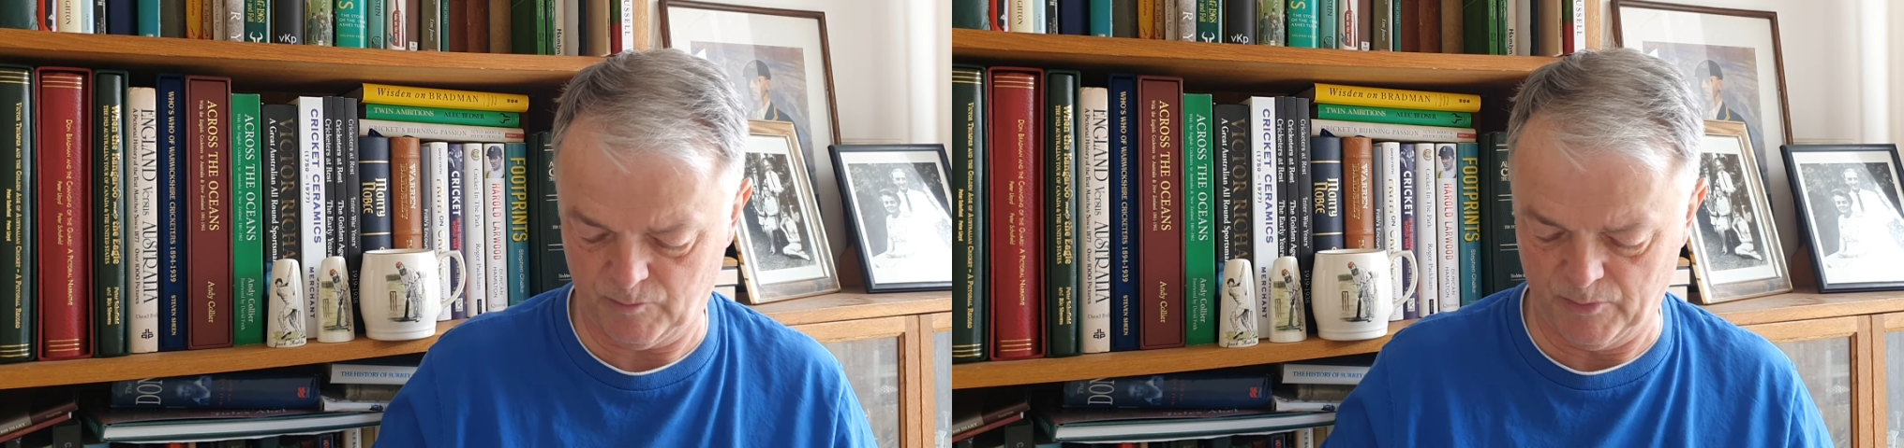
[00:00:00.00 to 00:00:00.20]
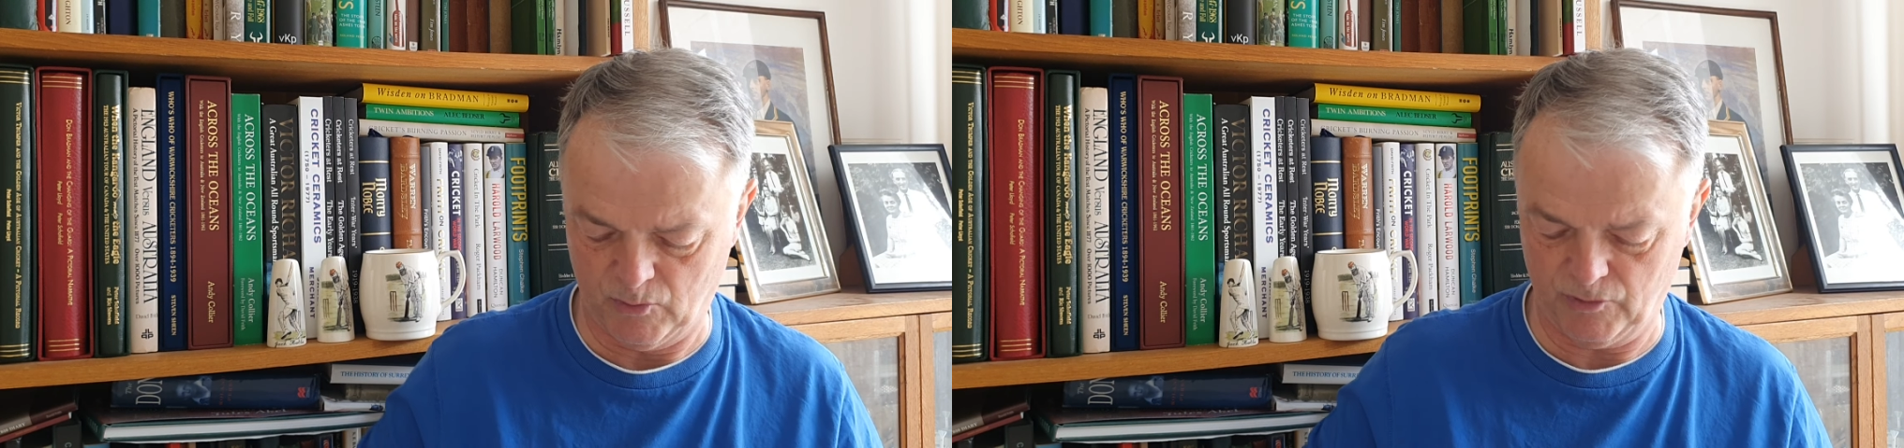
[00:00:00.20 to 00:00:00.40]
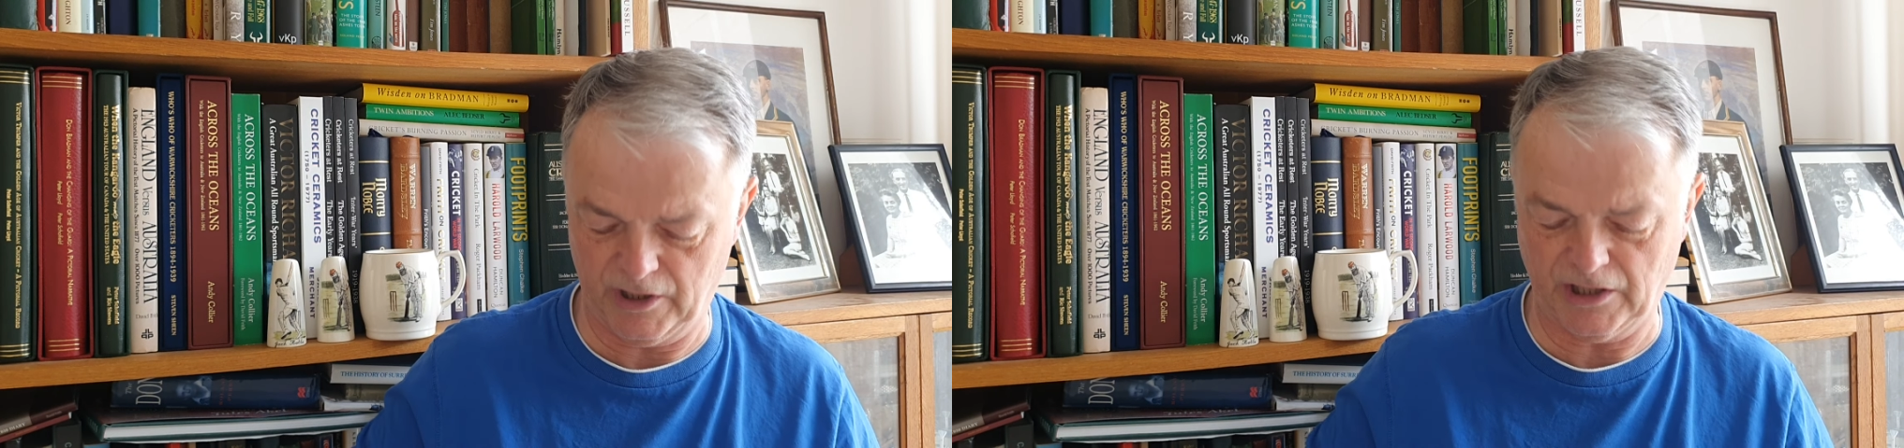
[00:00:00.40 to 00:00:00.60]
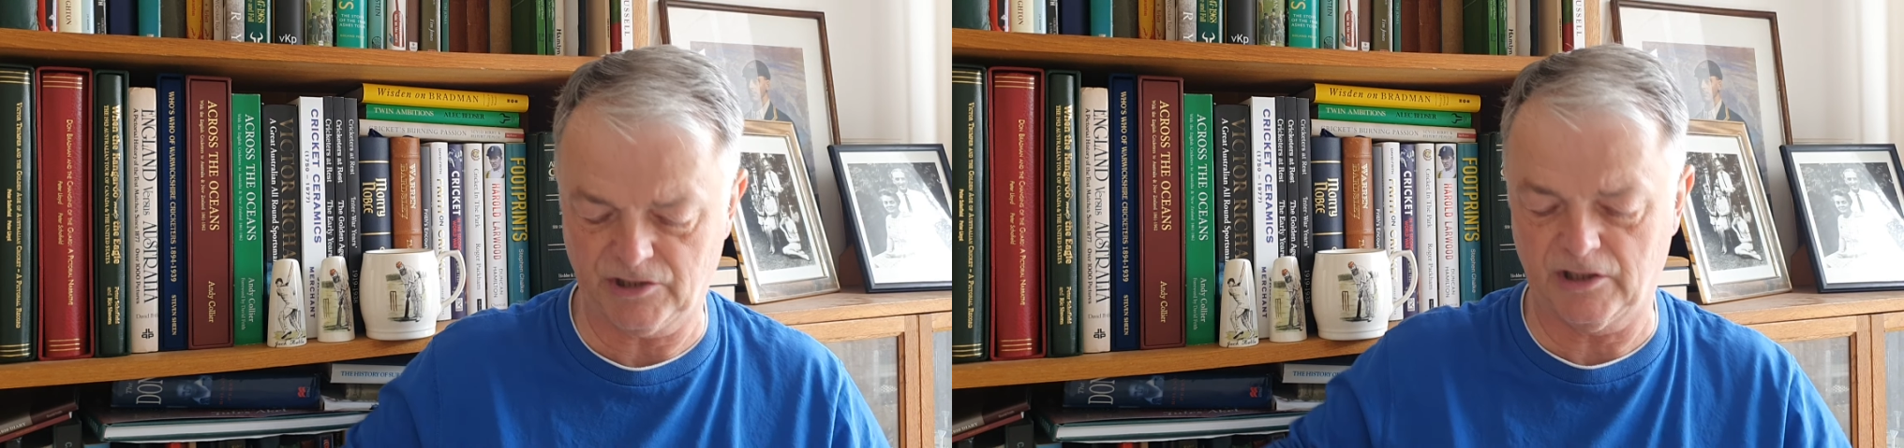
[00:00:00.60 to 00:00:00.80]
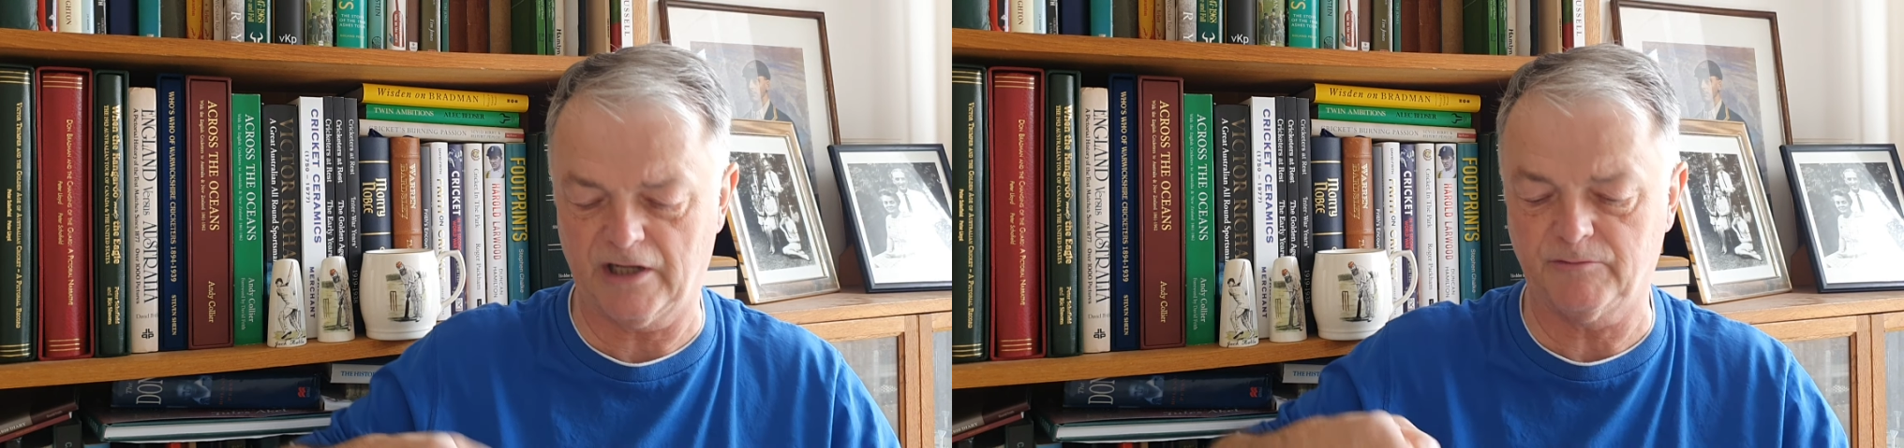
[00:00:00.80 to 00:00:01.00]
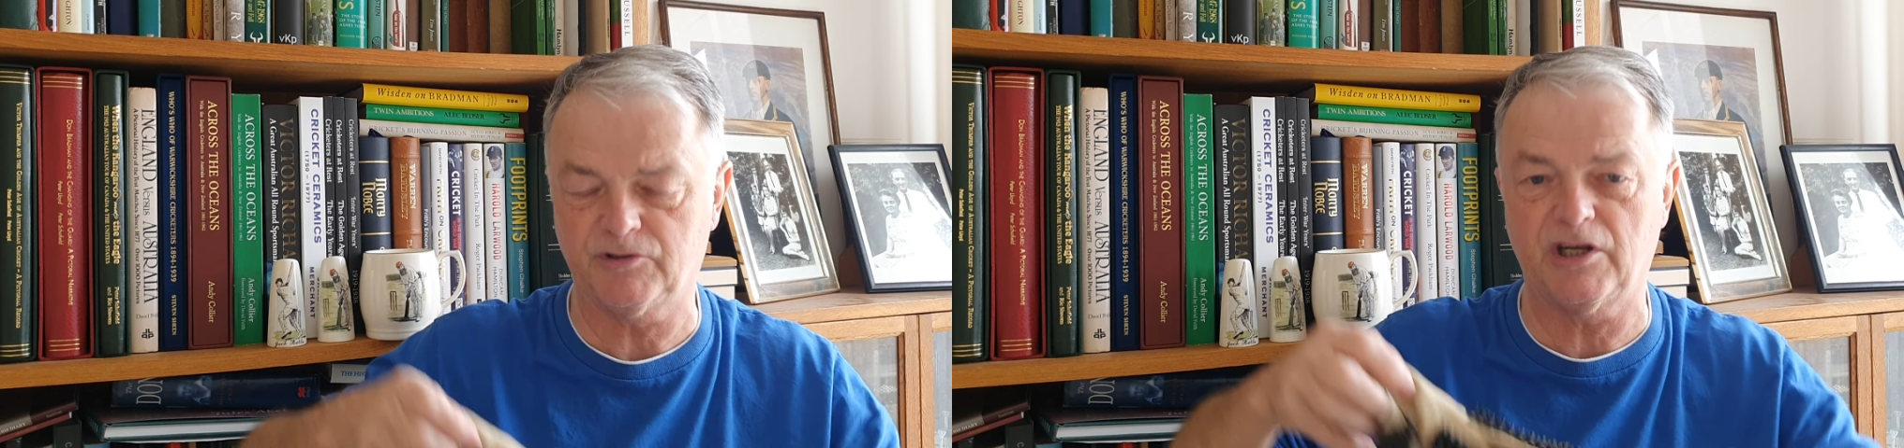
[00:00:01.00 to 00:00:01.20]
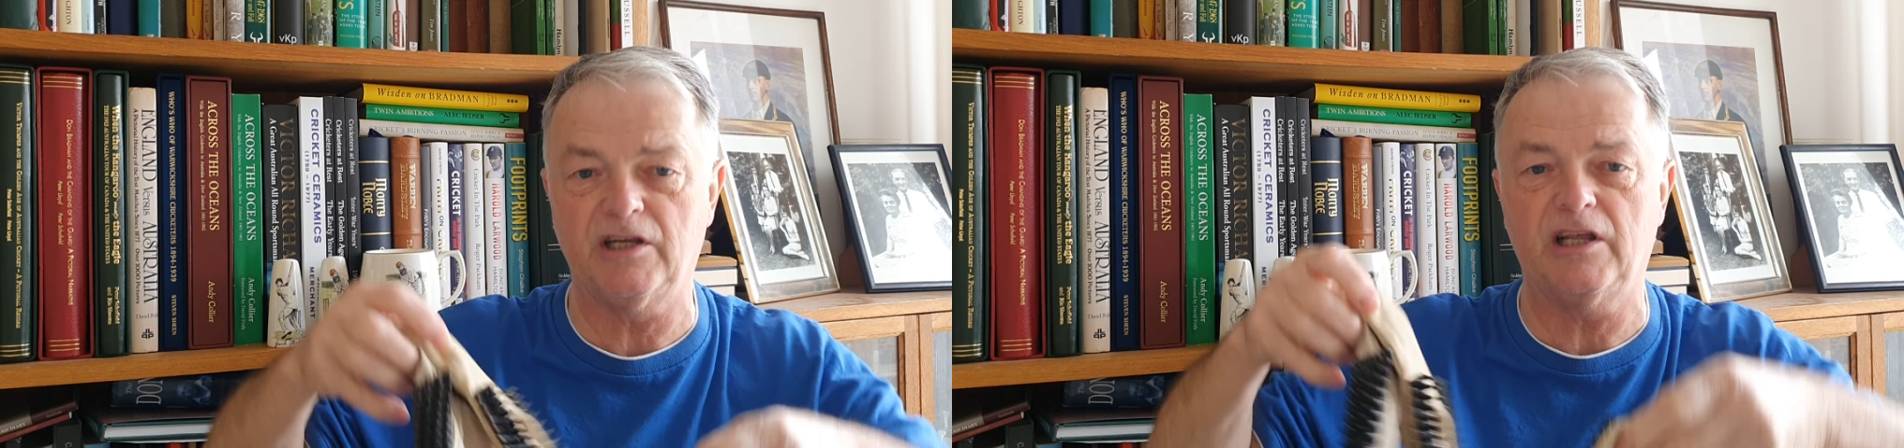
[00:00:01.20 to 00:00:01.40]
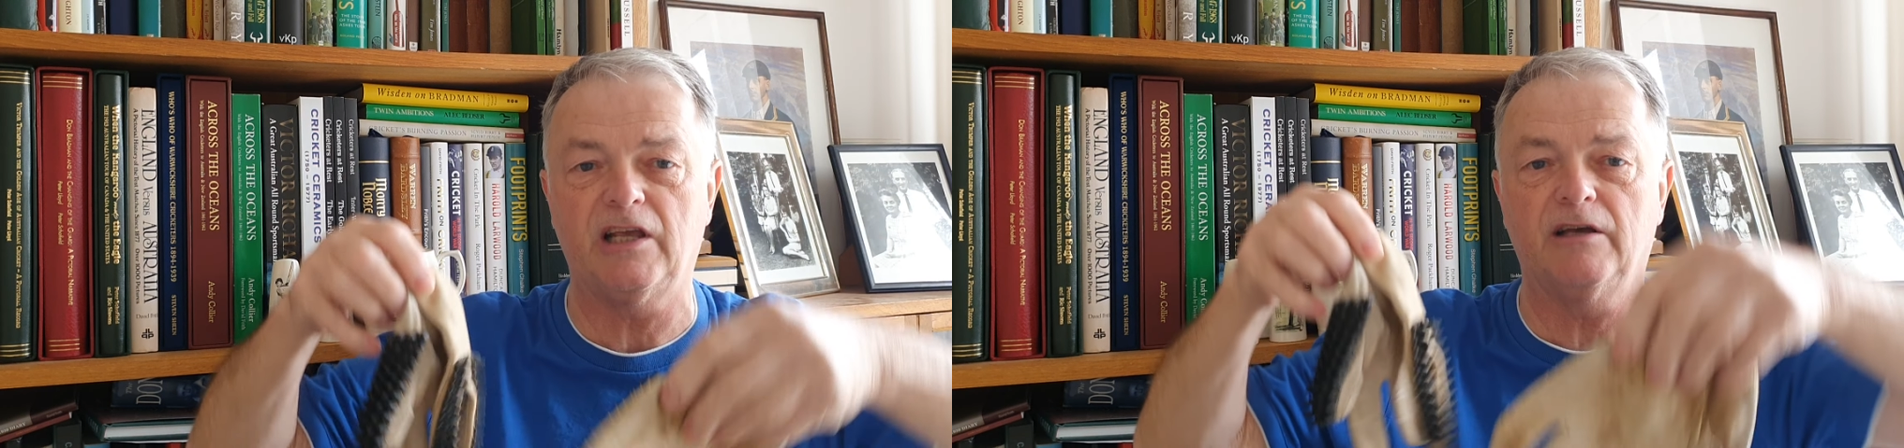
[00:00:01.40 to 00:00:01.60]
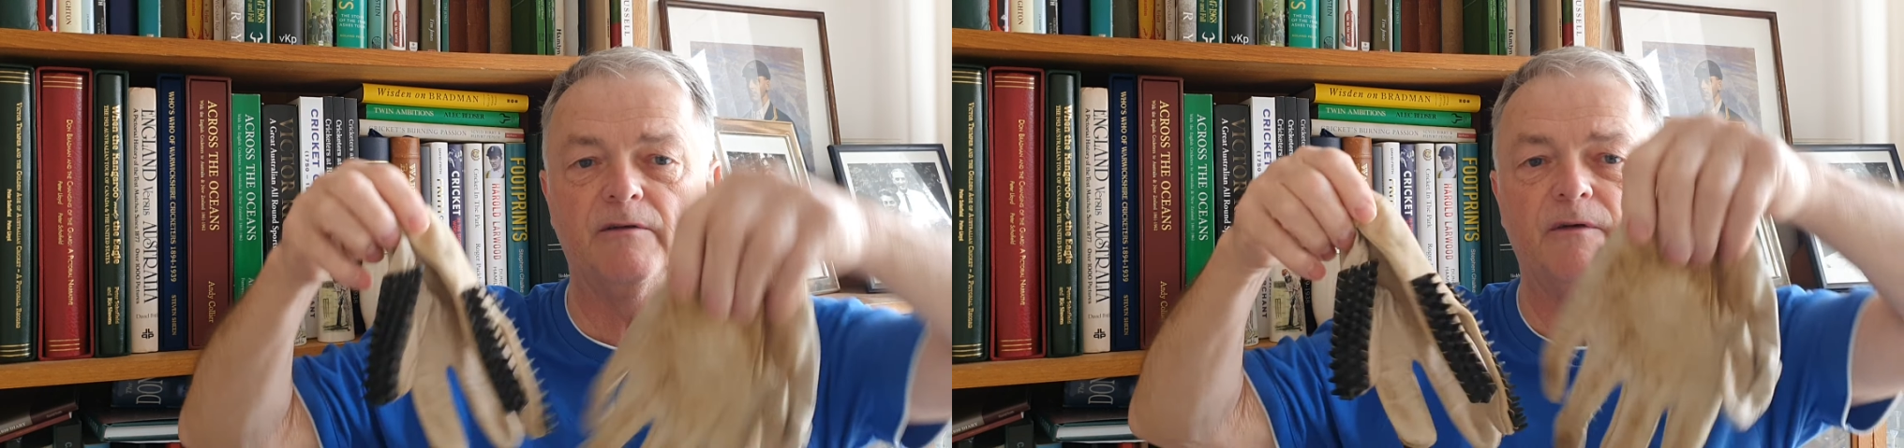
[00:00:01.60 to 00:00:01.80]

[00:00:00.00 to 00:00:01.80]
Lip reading: bought these and had them sent here.